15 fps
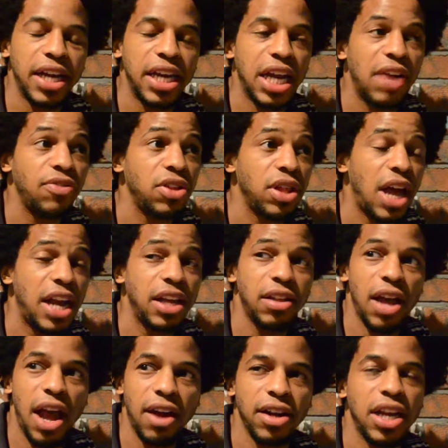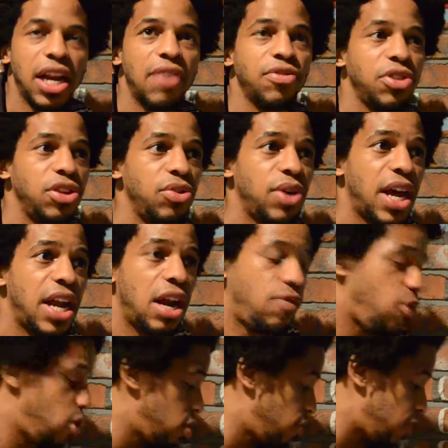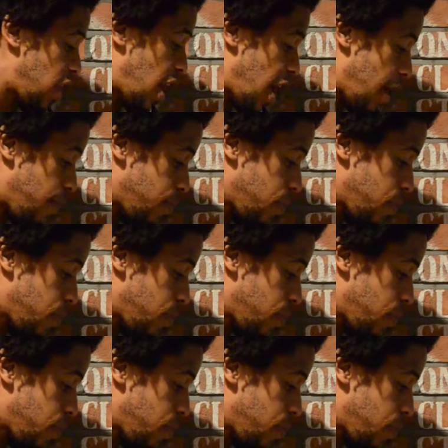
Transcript: to get everything you can out of all you've got.